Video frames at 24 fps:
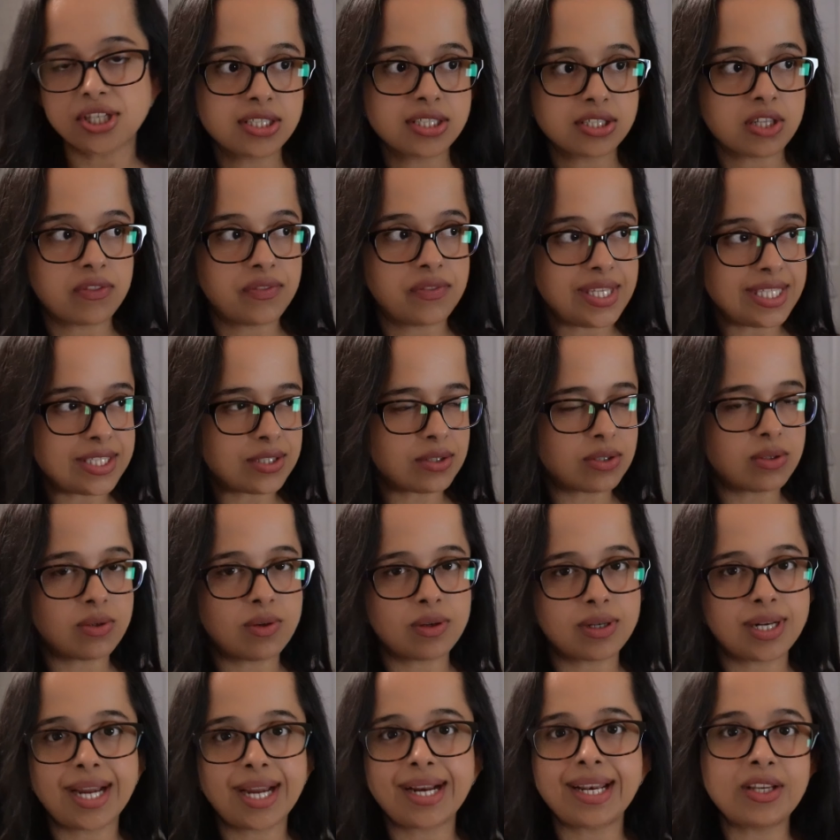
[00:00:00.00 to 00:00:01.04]
so these could
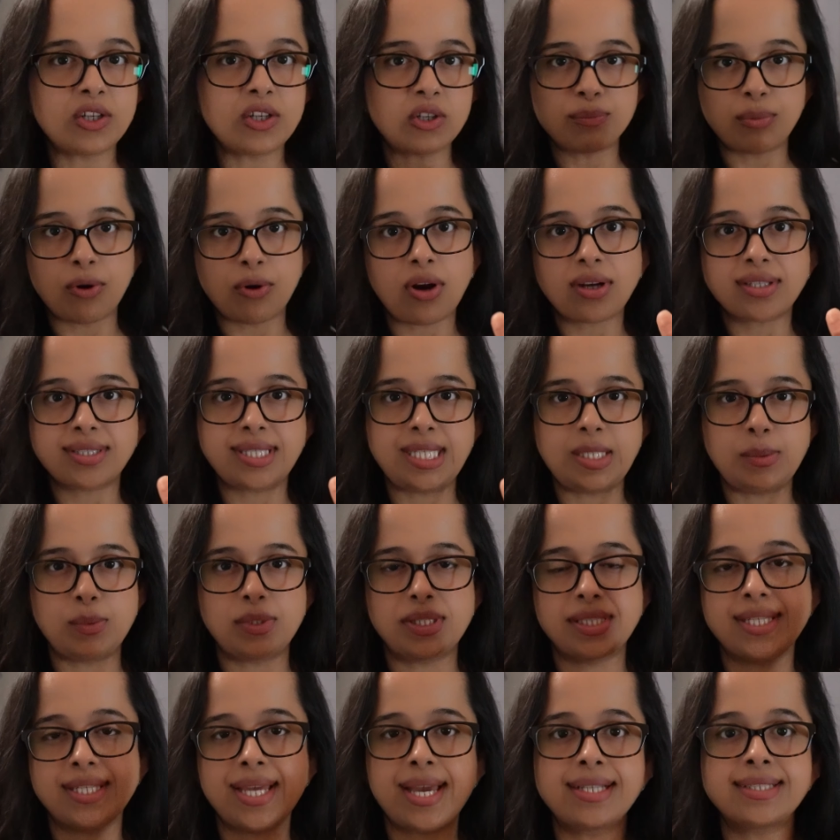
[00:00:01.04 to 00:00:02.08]
look like little boxes with a
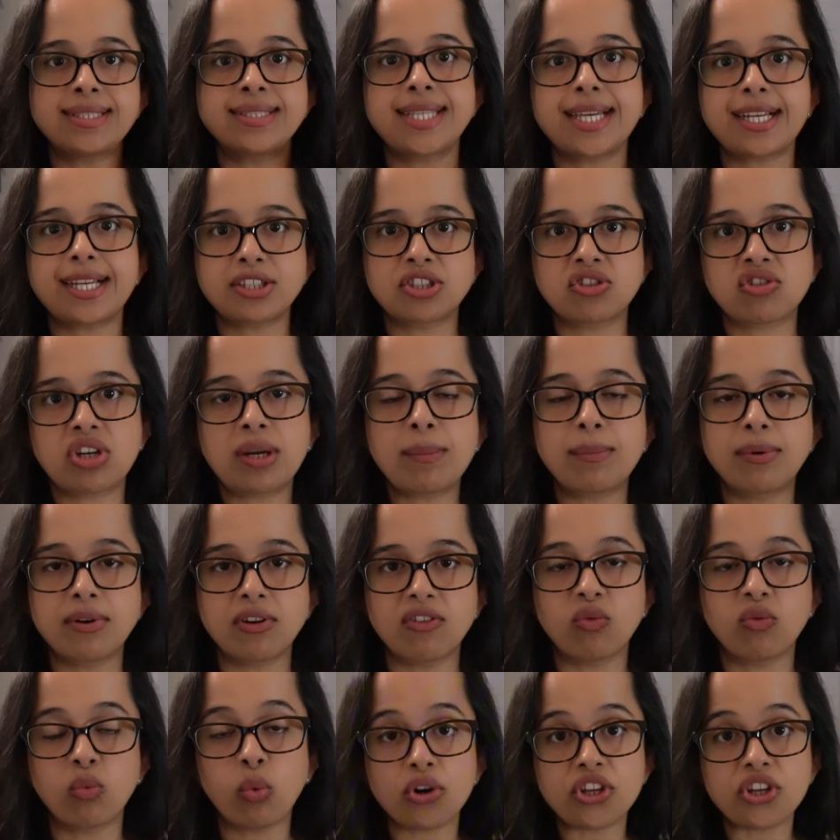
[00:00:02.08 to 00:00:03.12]
10-second scribble of
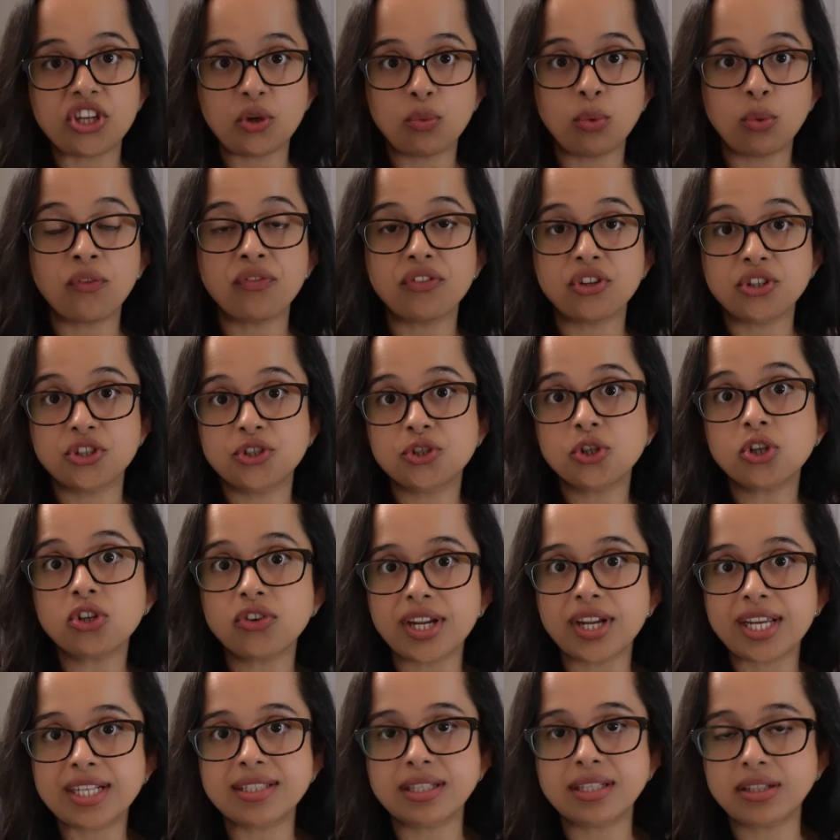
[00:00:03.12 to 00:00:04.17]
what you want the
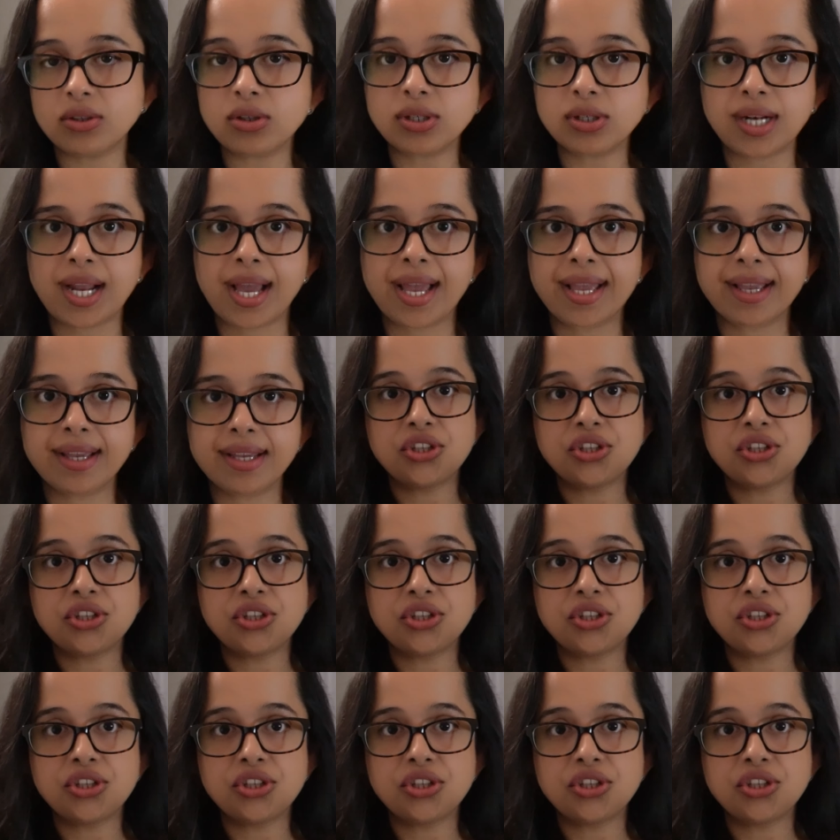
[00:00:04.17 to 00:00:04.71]
drawing to look like.